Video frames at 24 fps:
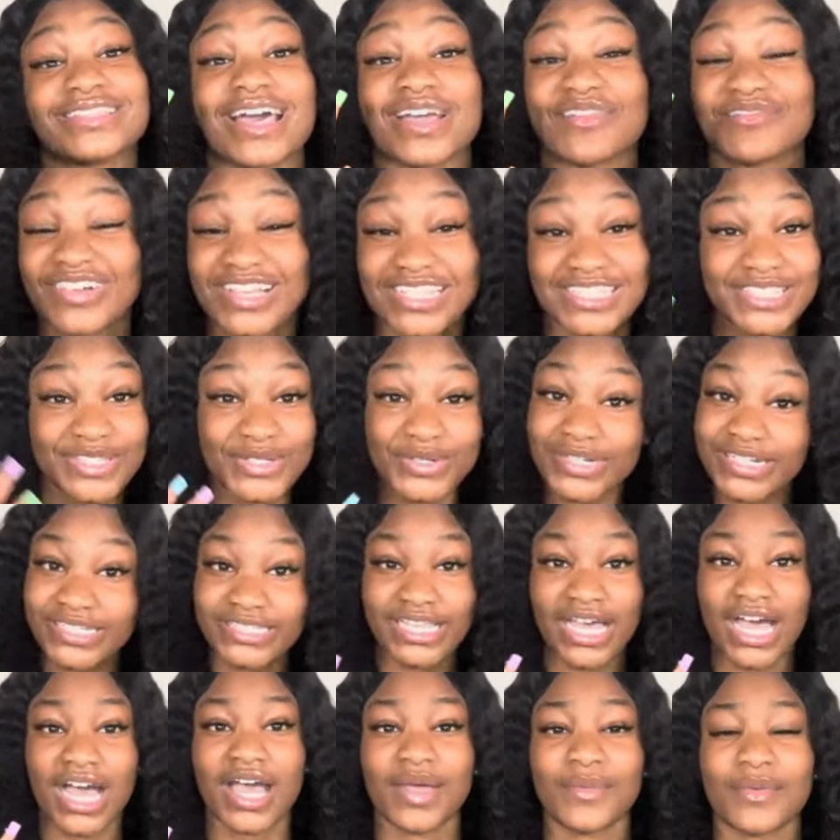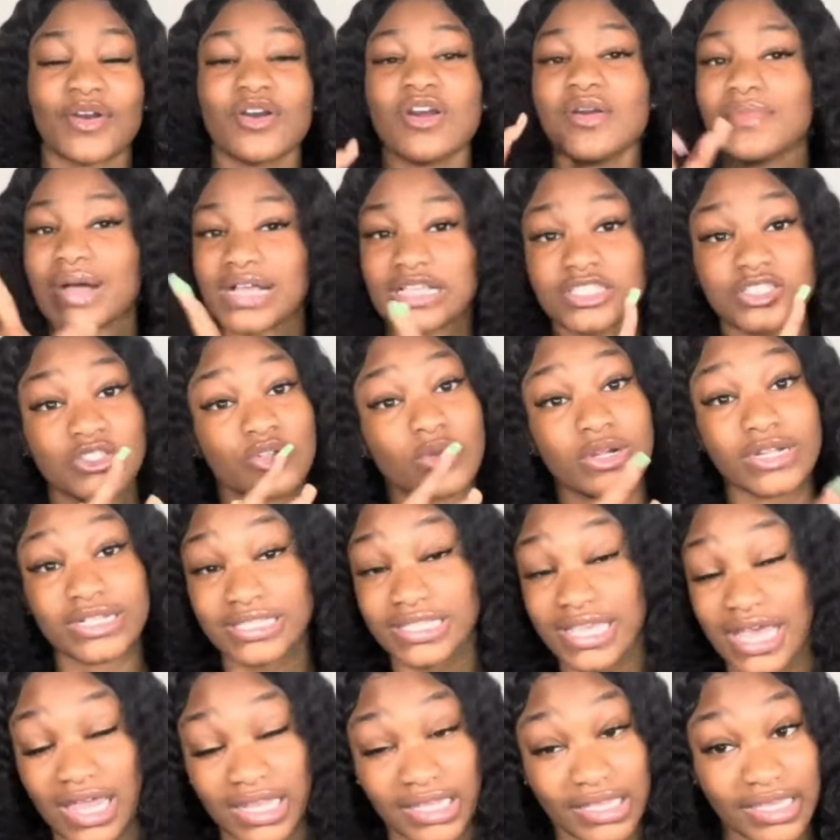like my story time or my
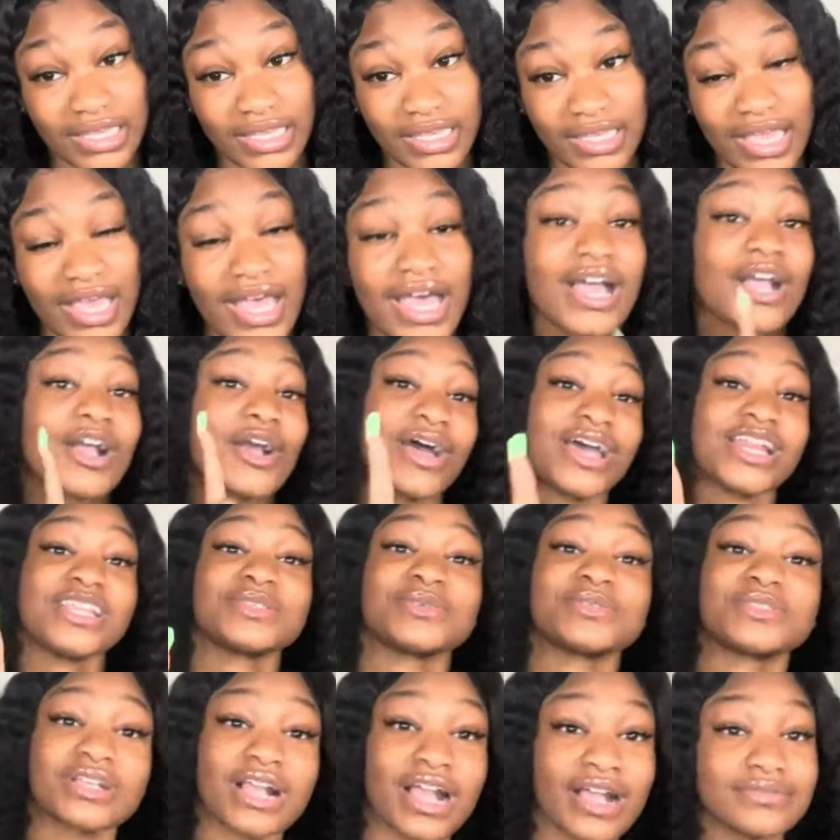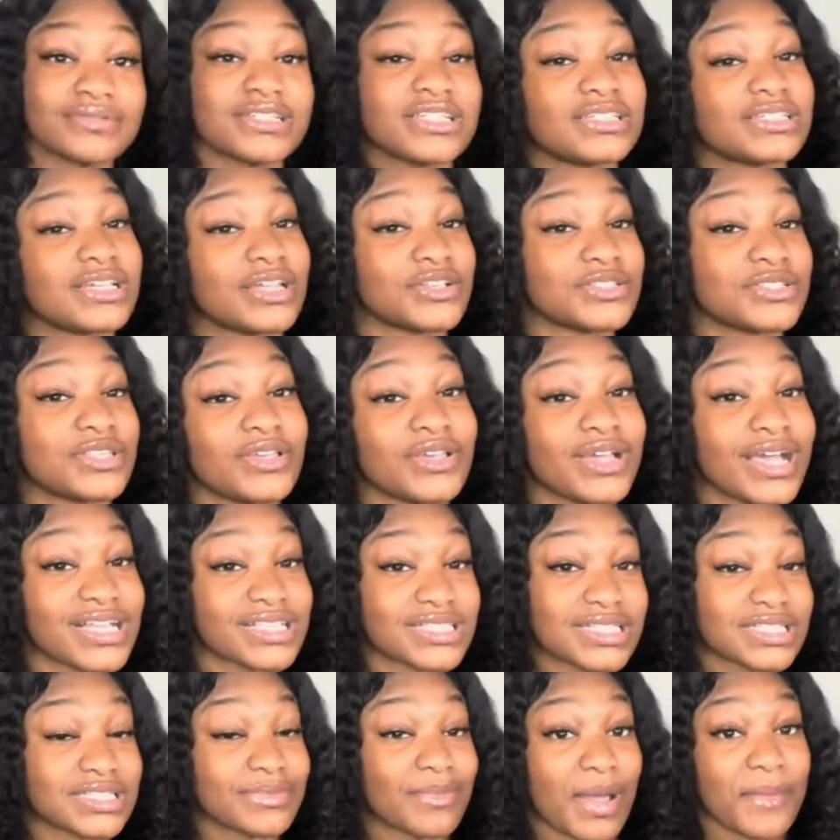storytelling. Go ahead and subscribe to the channel so you guys
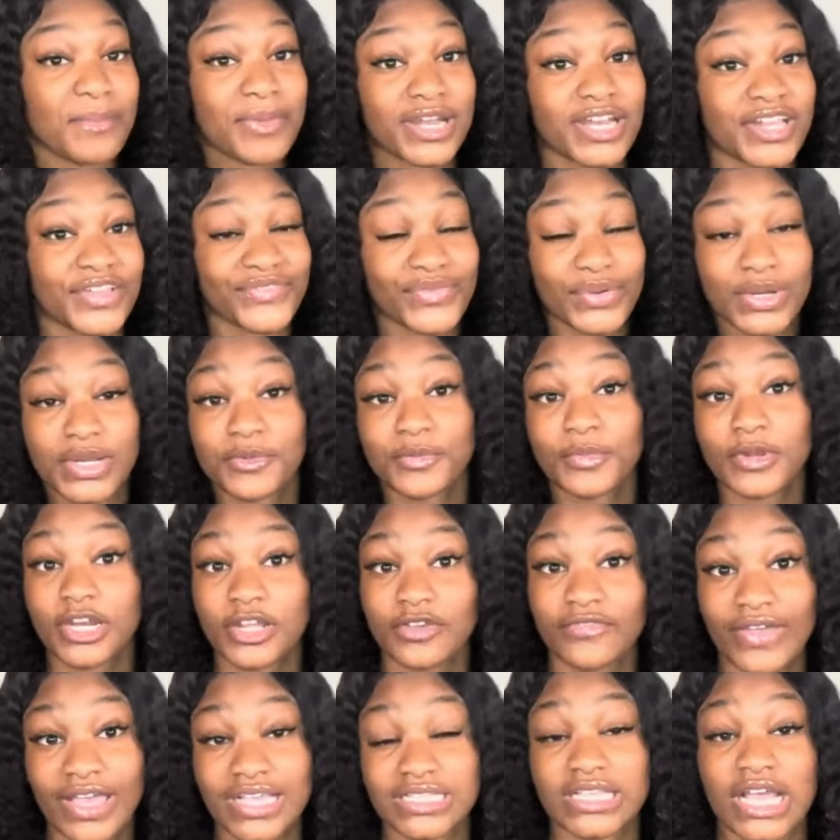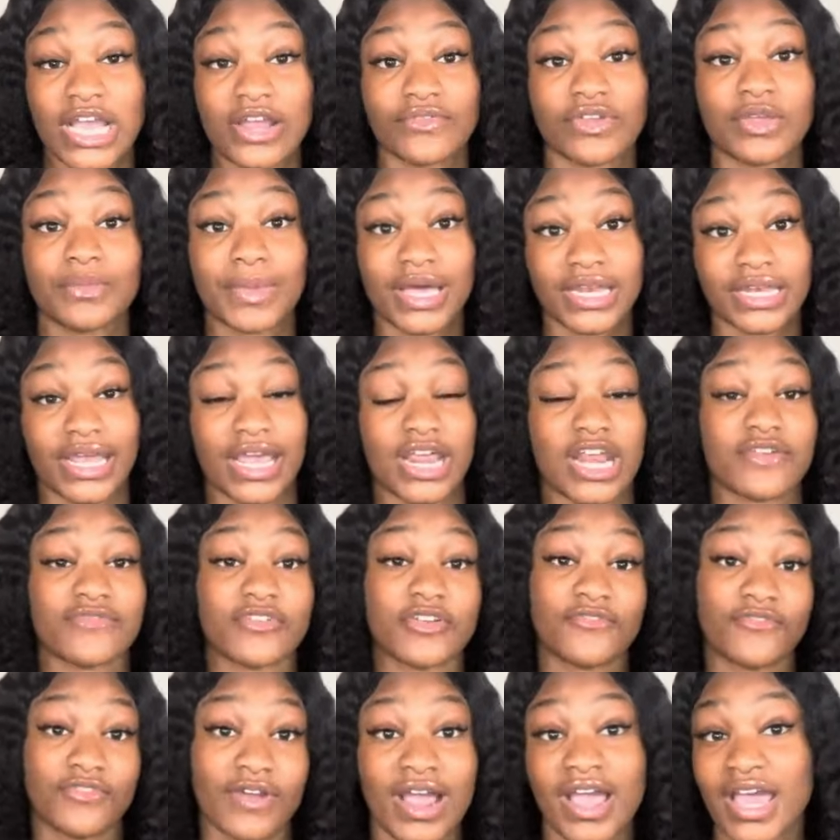can see my pretty face every Monday and every
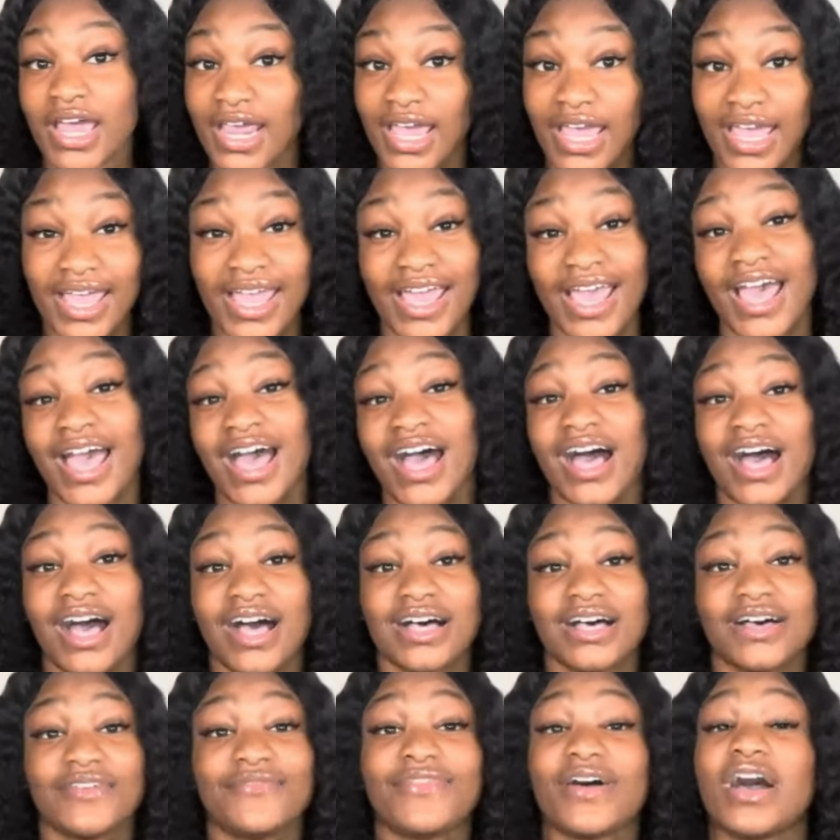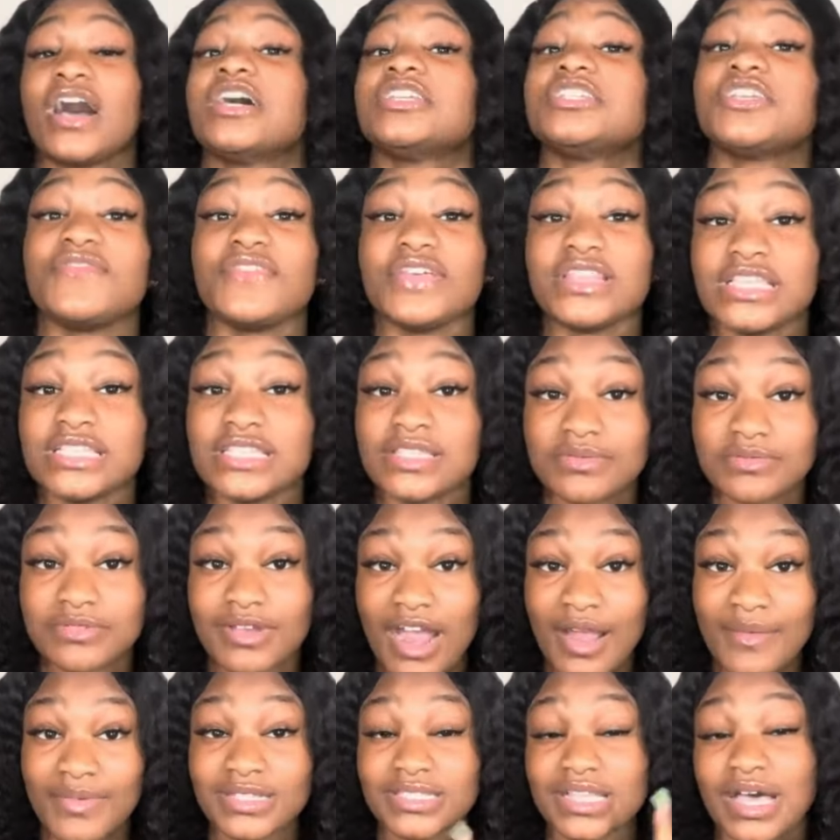Friday. 150
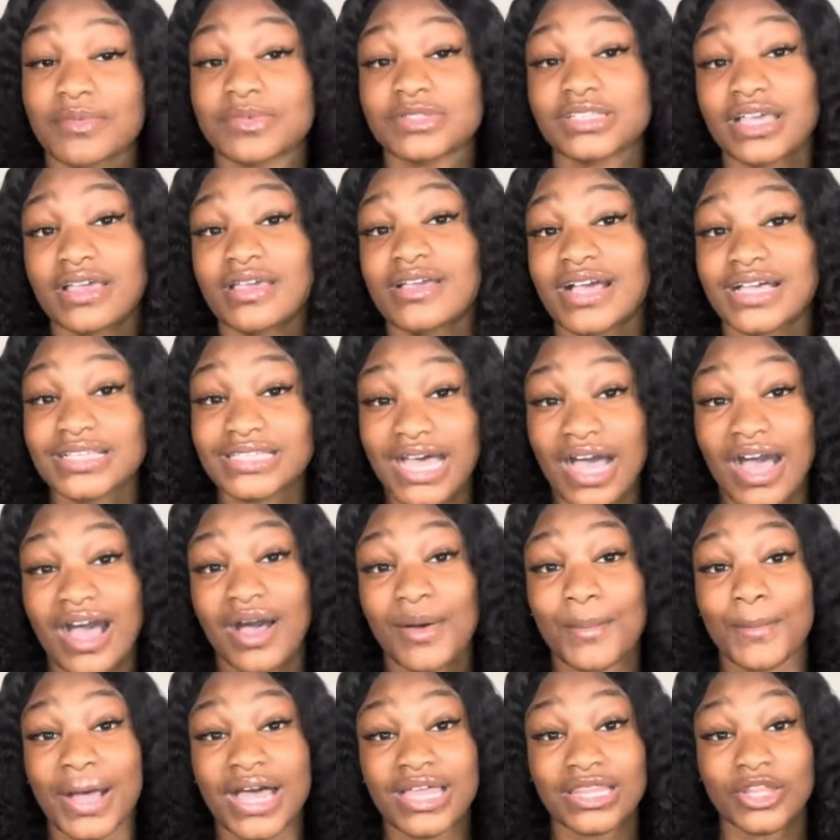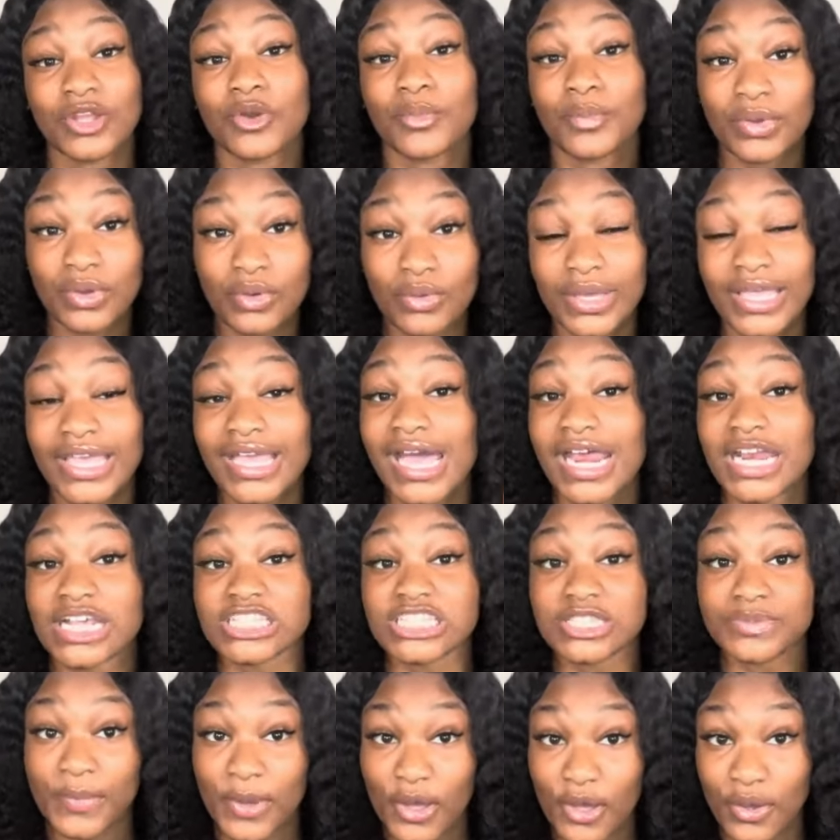subscribers, I'm gonna tell you guys how my little boo, he got
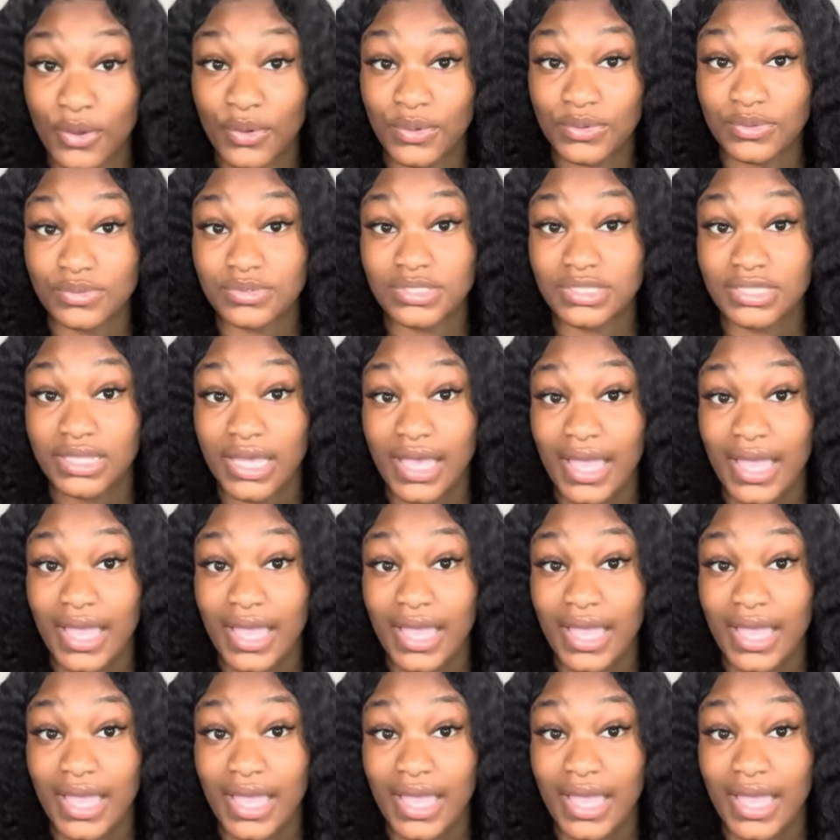exposed